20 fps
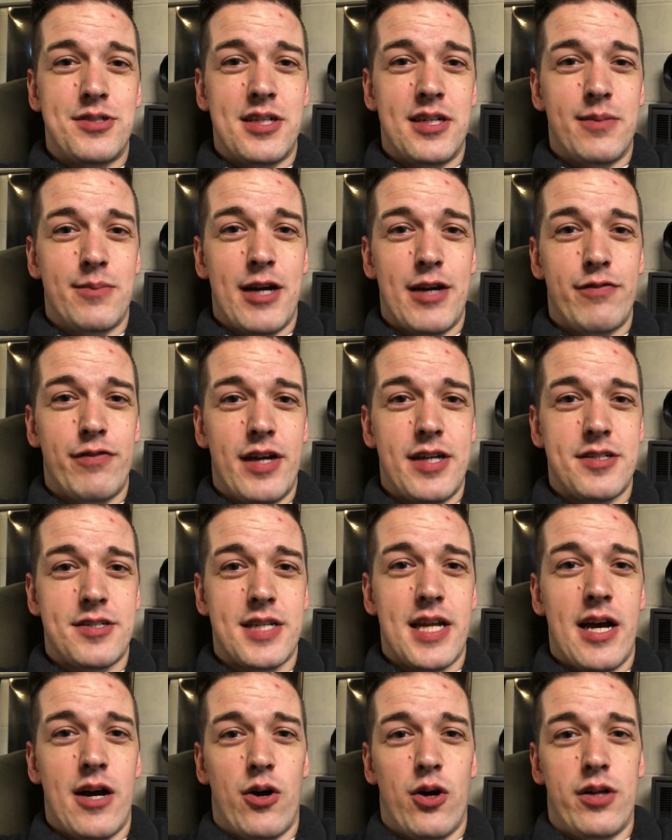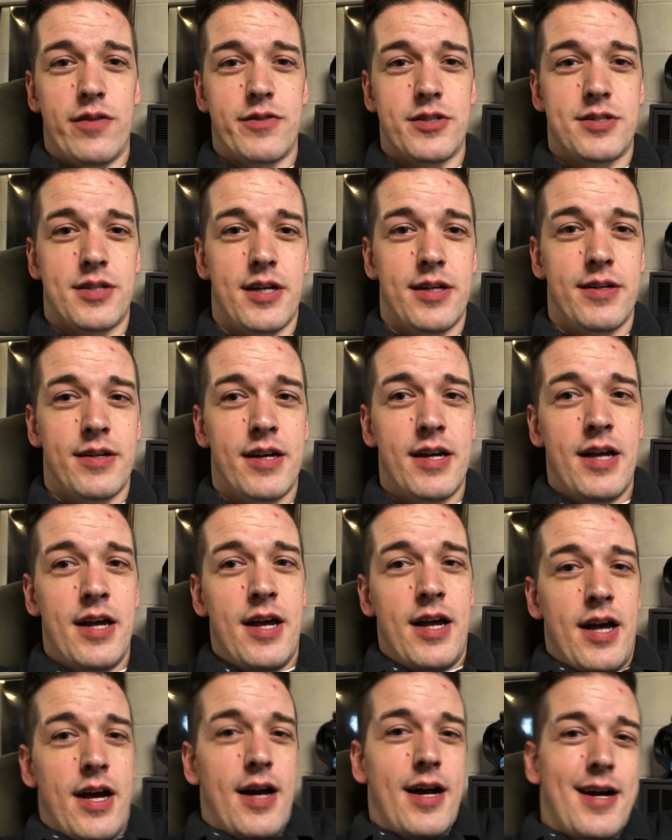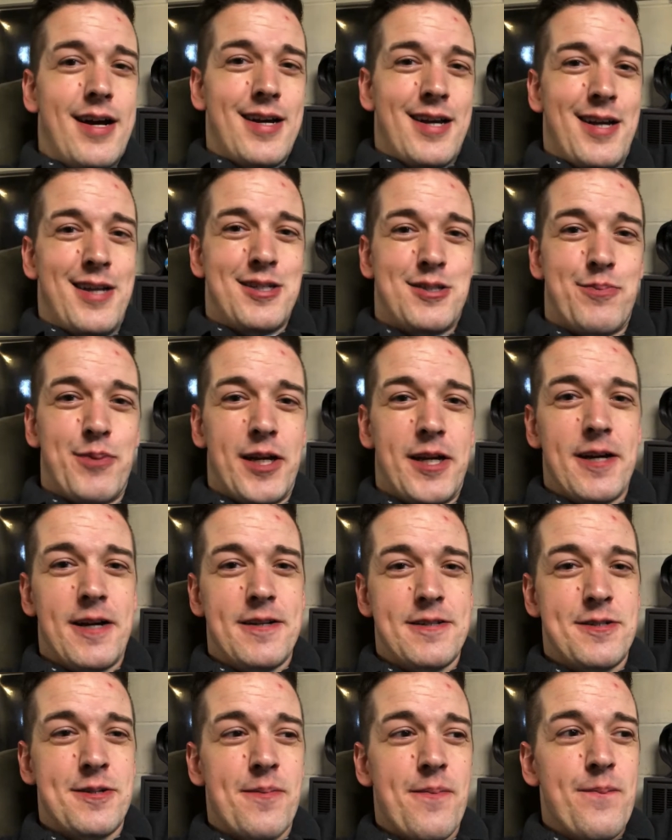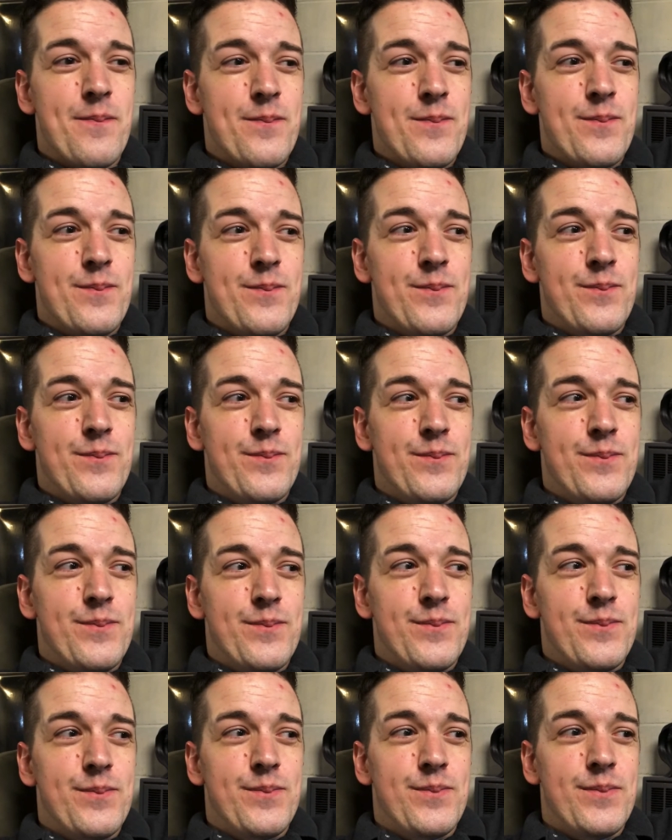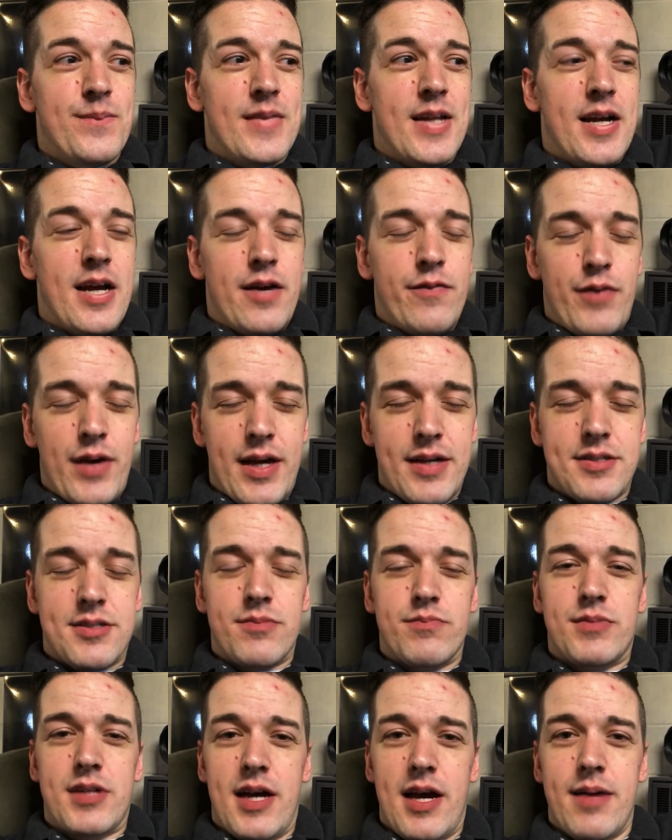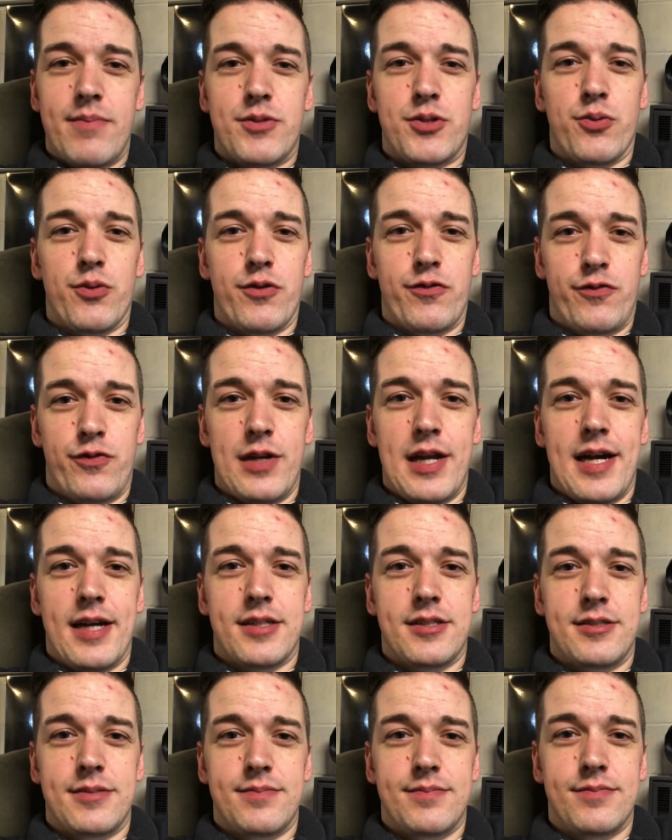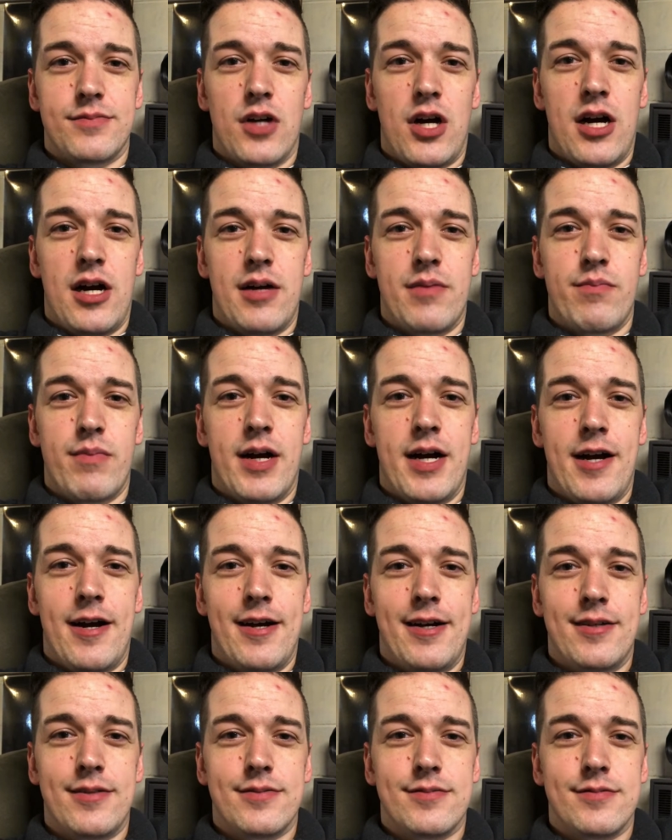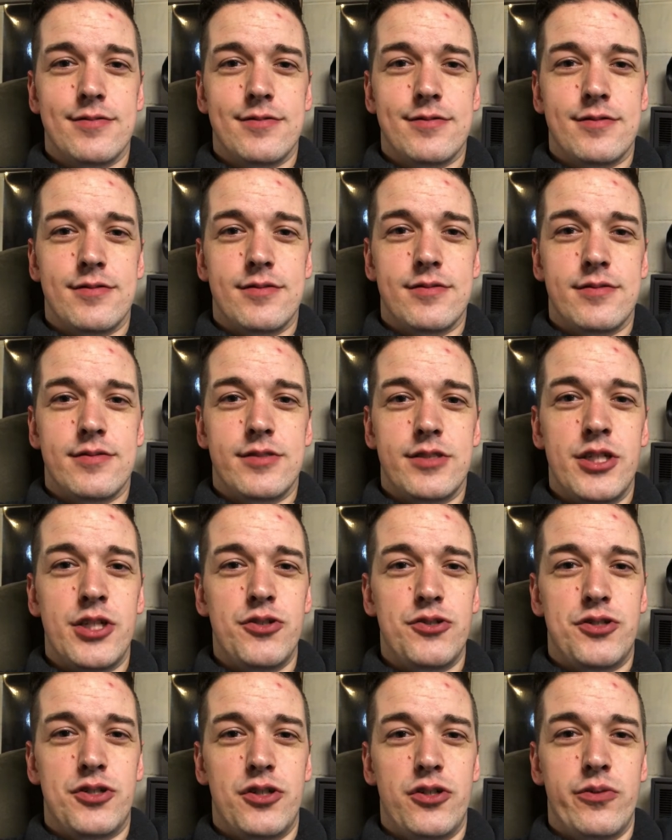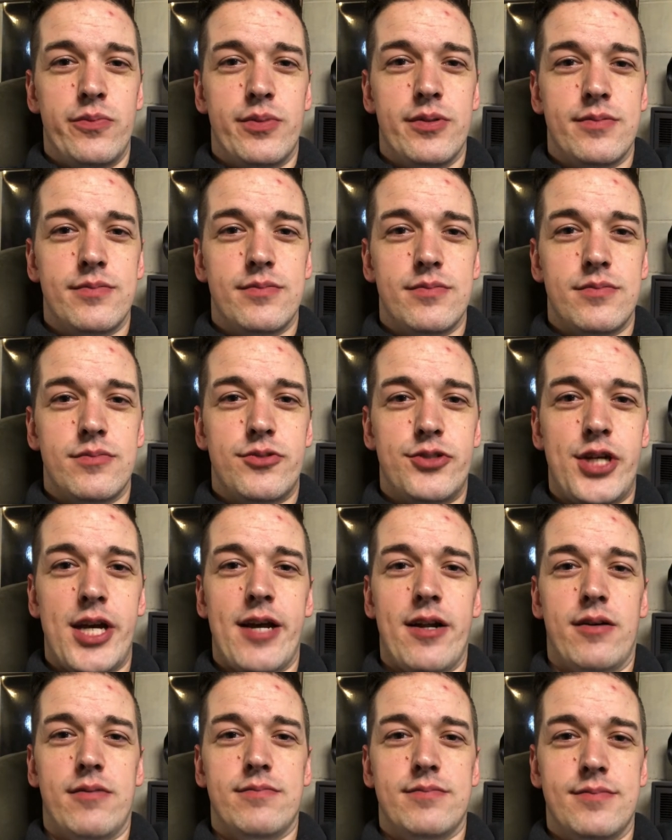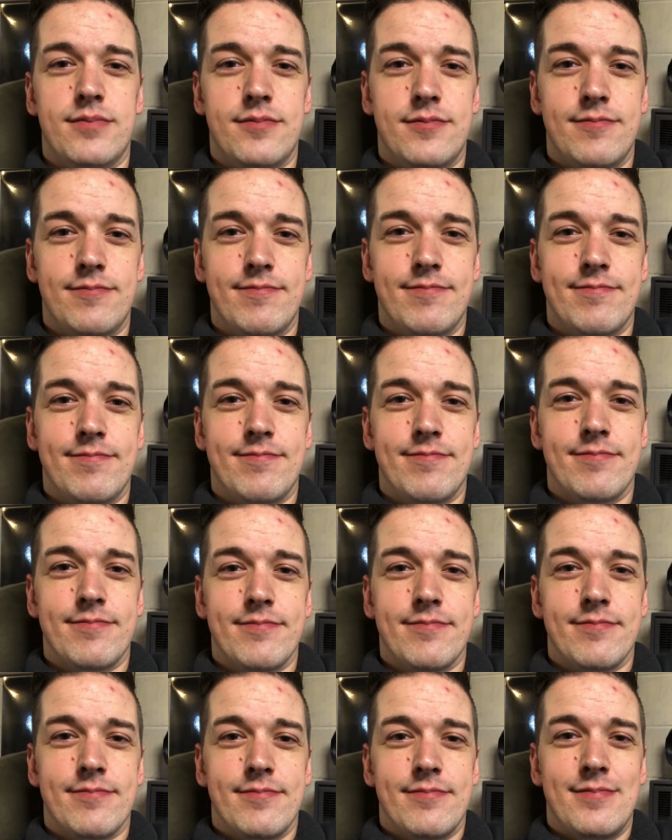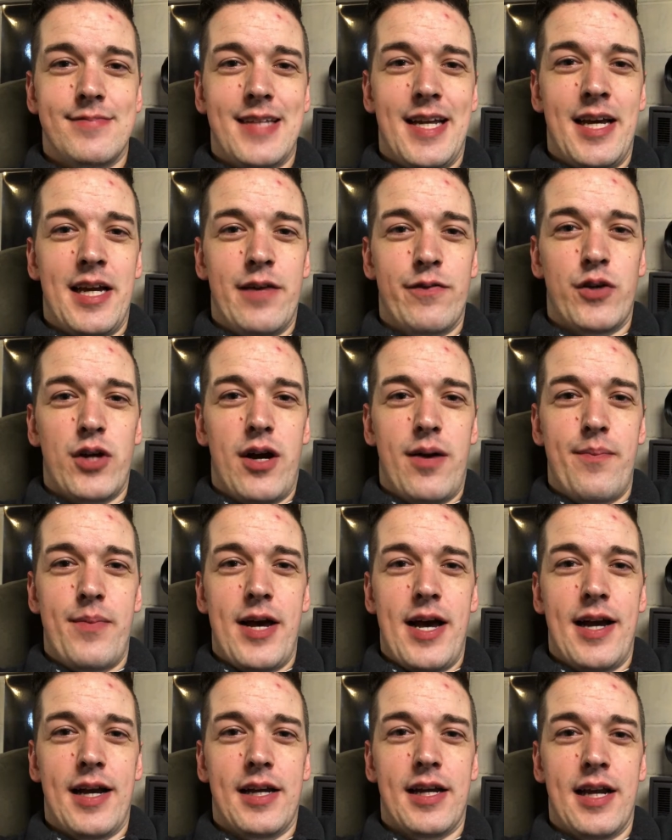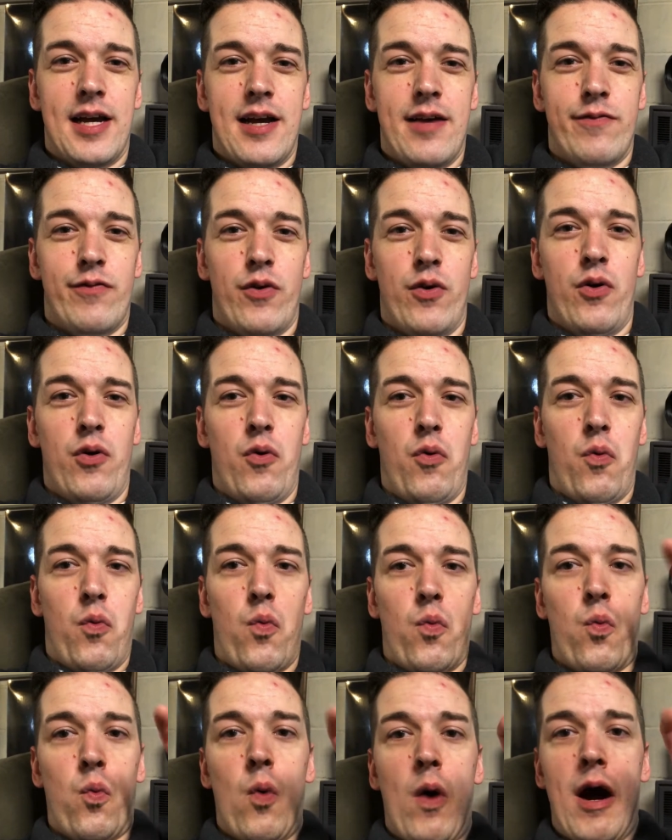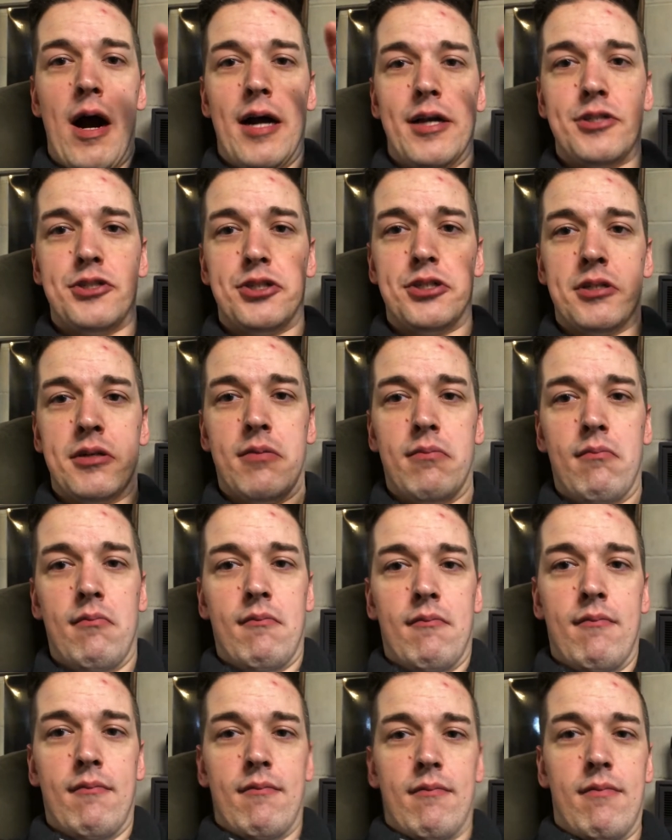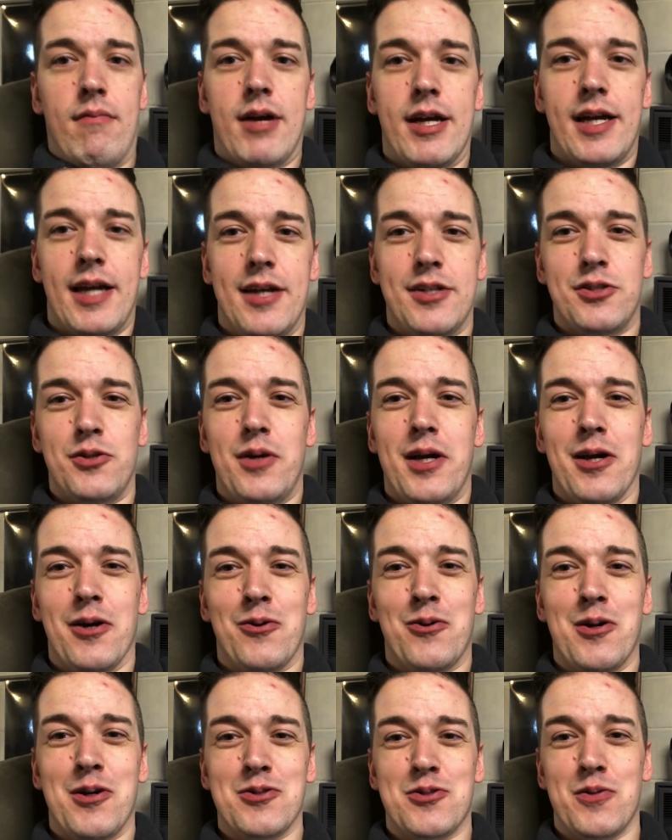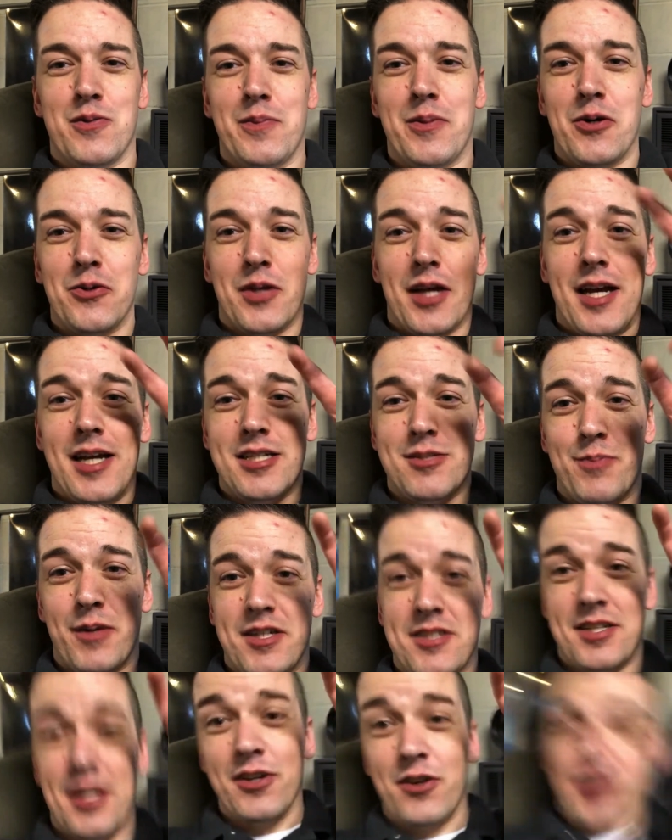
seeing my face now all of a sudden? It's because I've had some time to reflect on my YouTube channel. And I've gone back and I've watched. I can't do air quotes with both hands because the